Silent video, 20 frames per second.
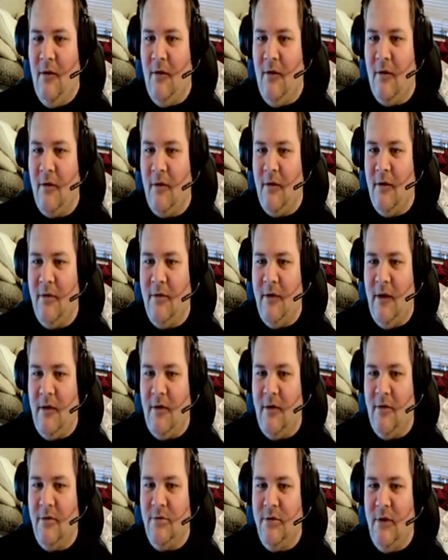are going to take
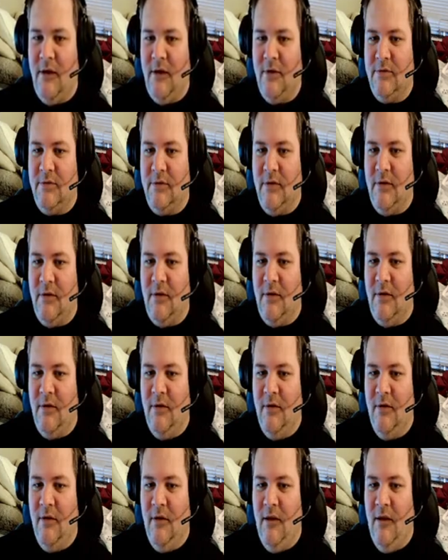our chance here
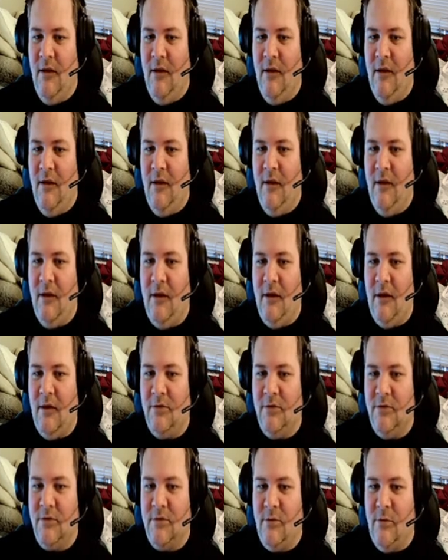and
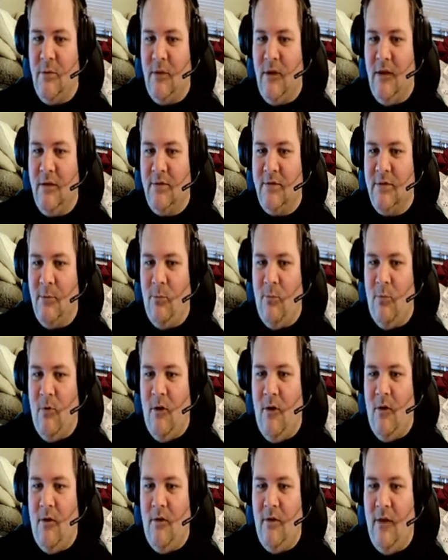just go against the
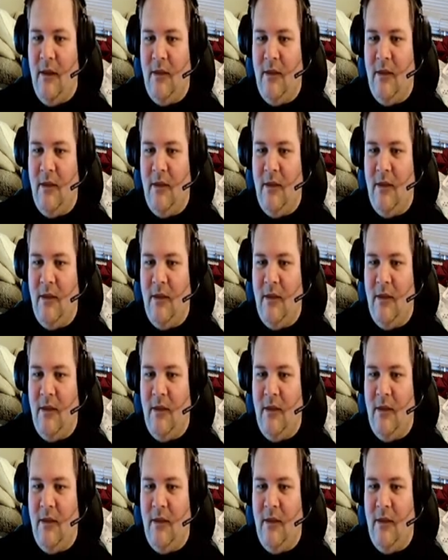wall.